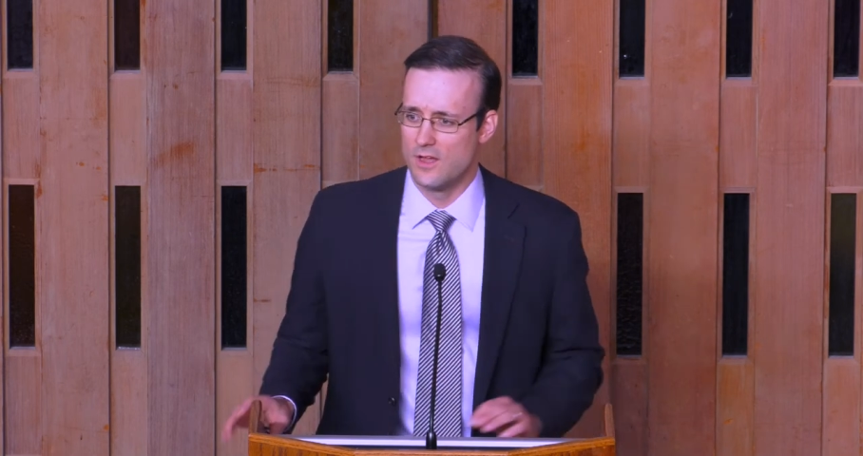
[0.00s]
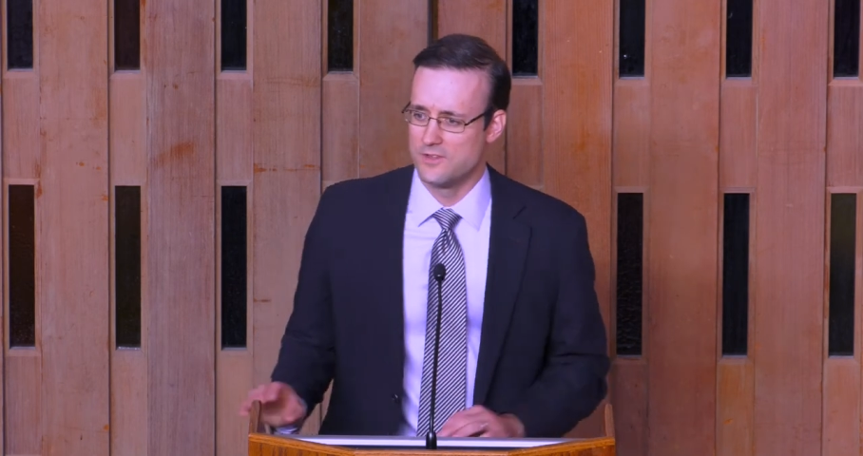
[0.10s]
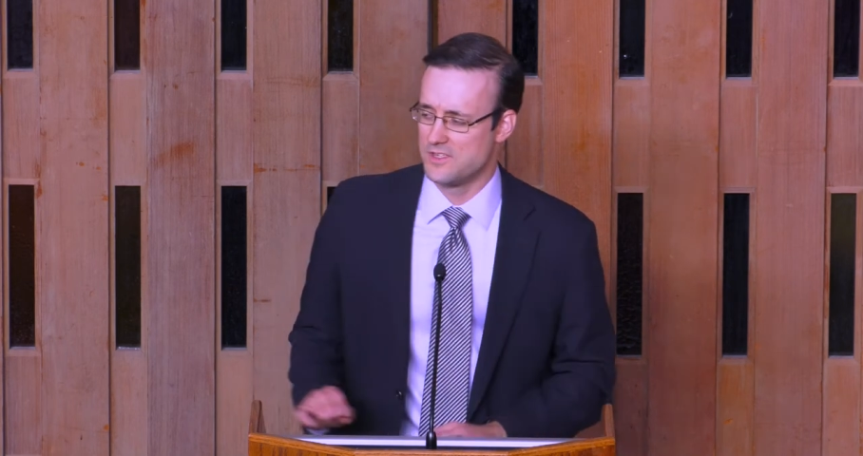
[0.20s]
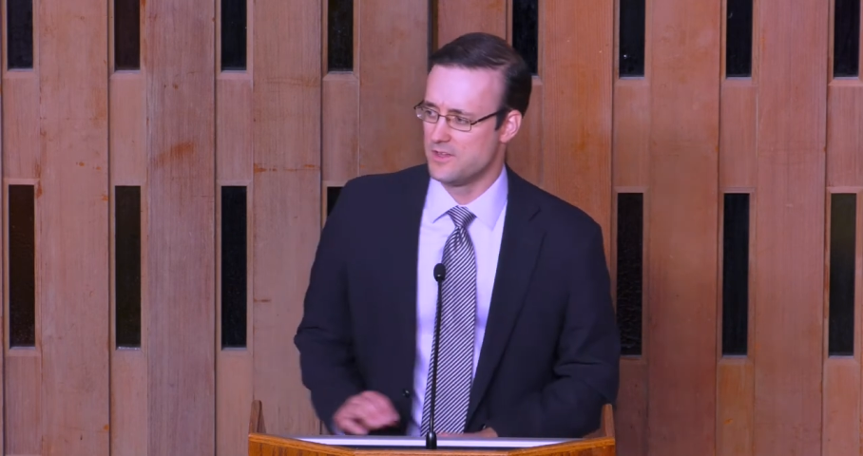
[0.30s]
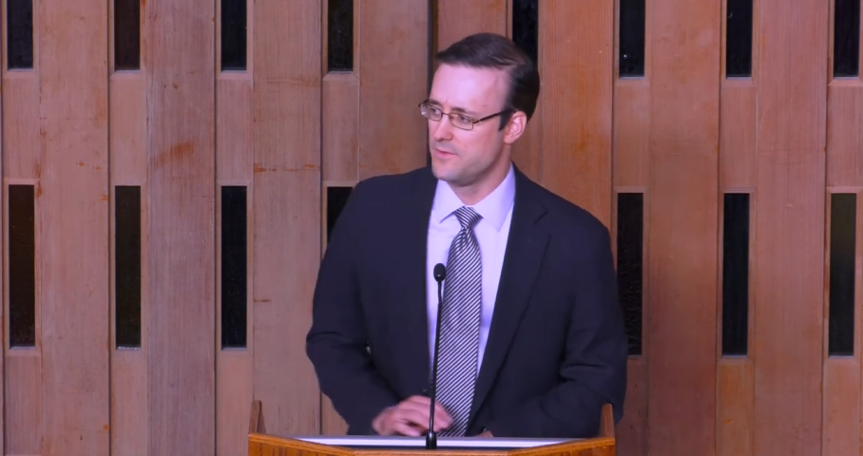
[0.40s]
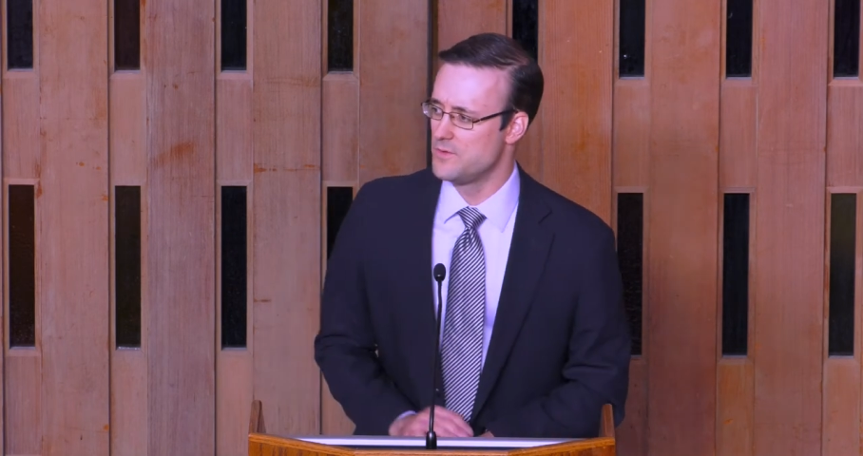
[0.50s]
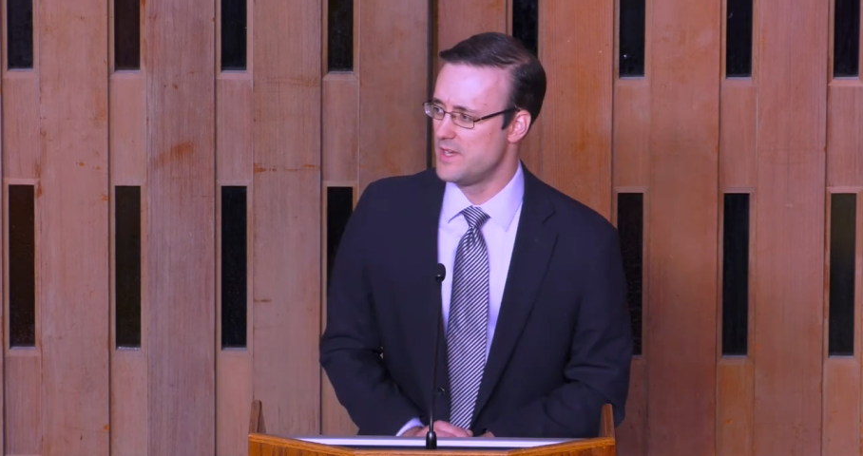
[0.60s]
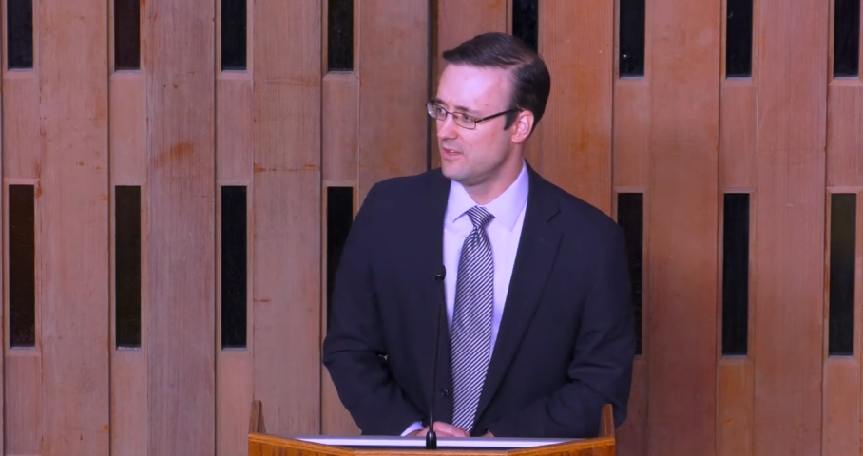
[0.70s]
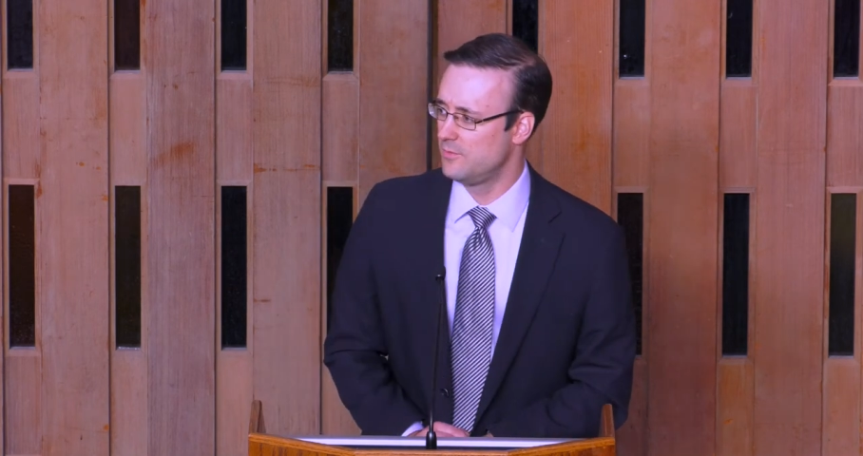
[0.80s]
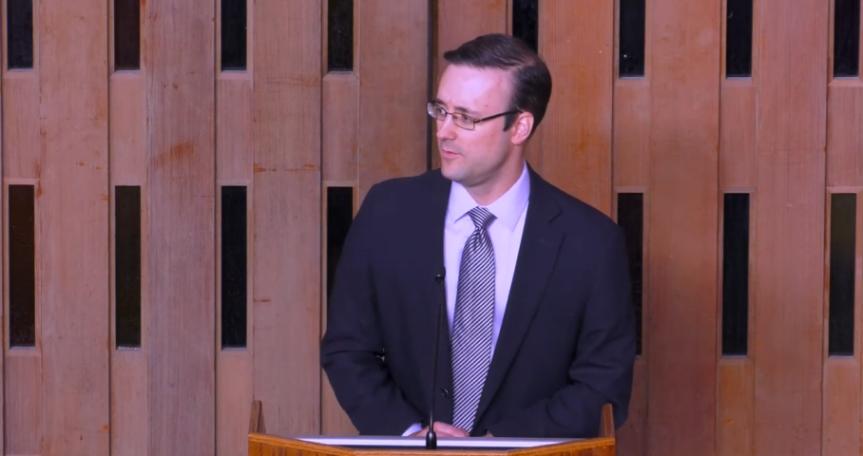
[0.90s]
just a few
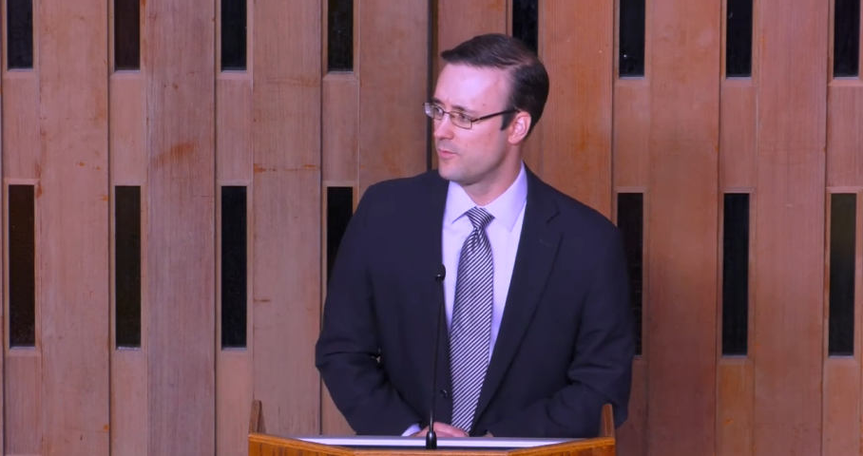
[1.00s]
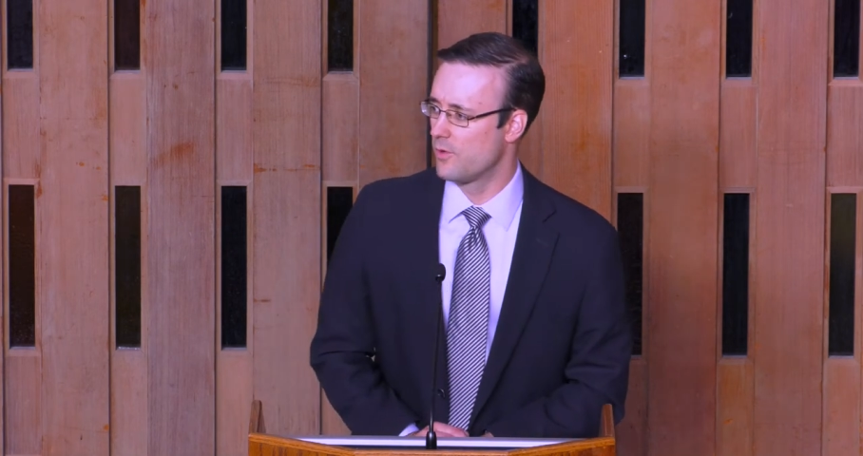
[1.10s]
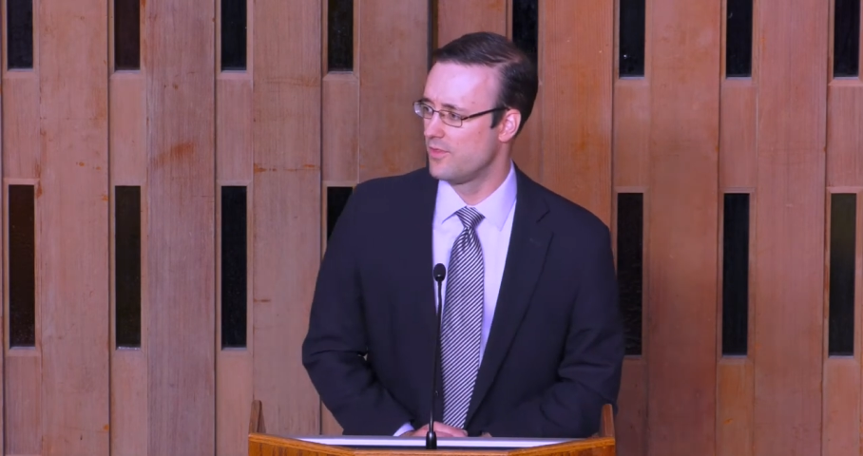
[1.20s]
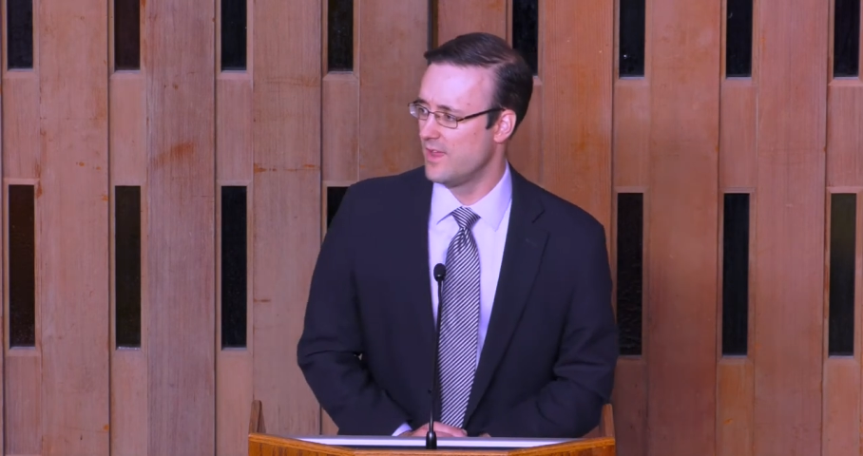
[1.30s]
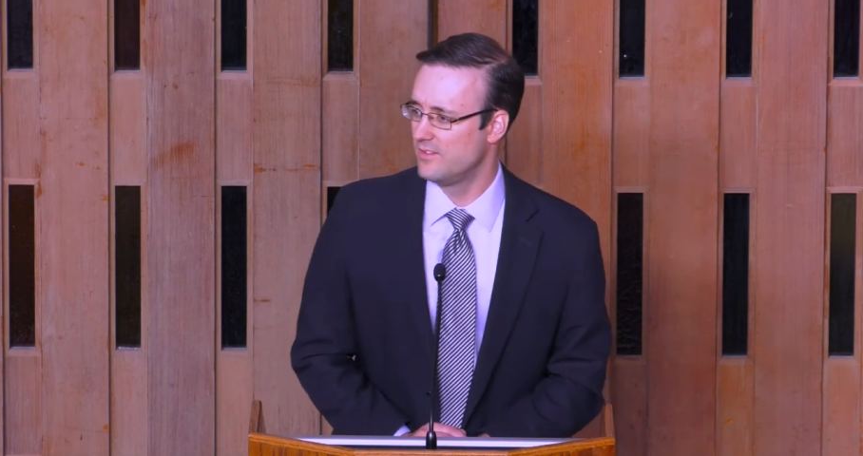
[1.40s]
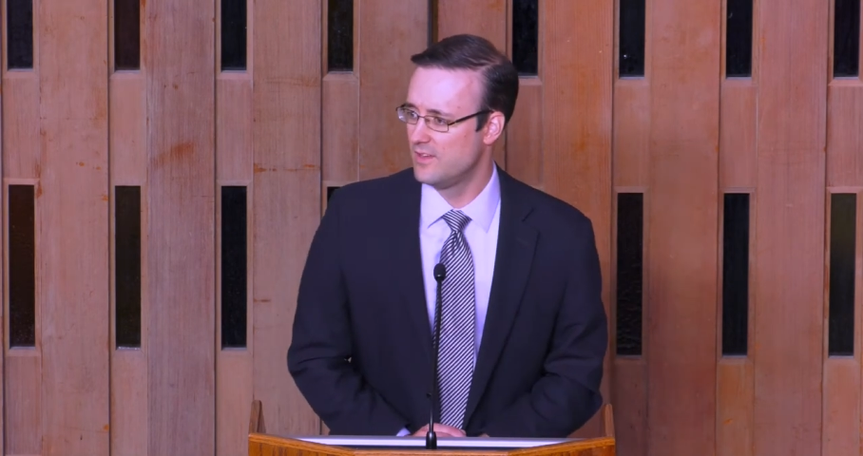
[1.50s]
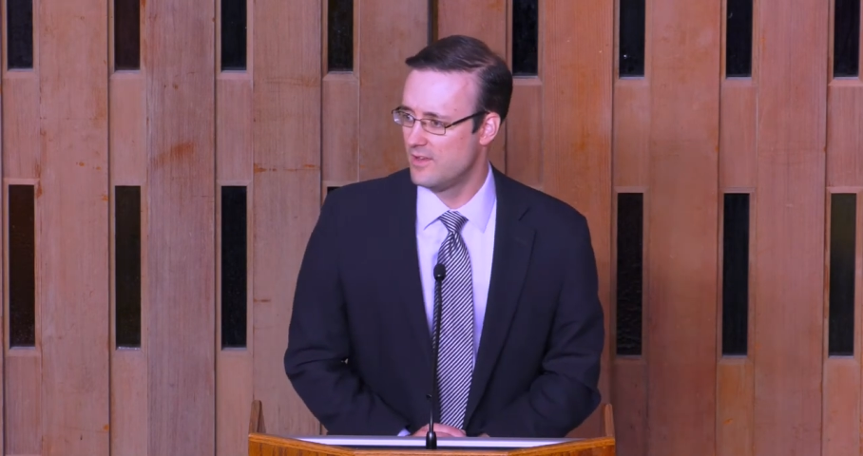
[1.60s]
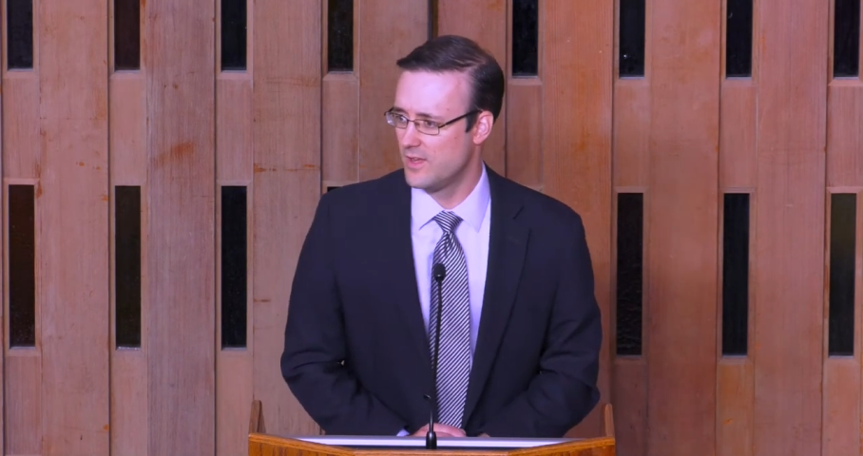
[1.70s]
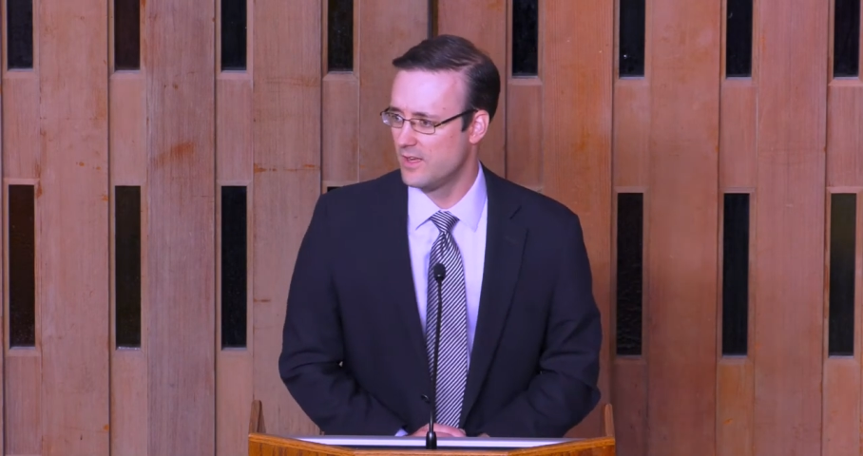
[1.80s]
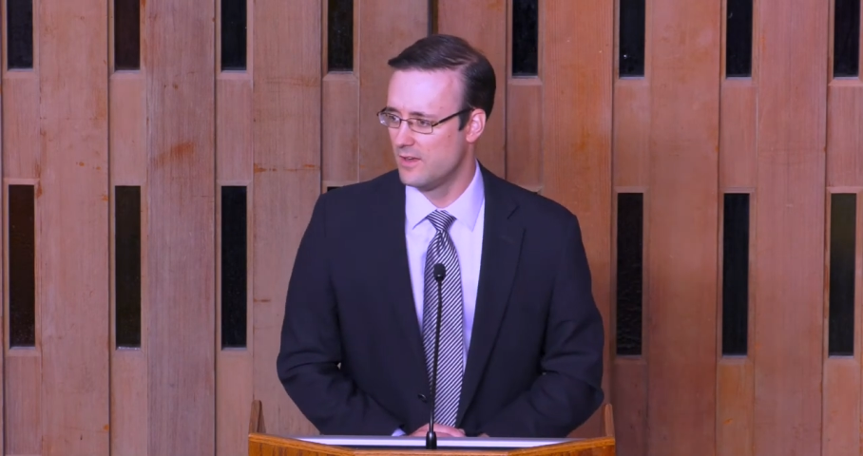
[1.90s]
days before Thanksgiving,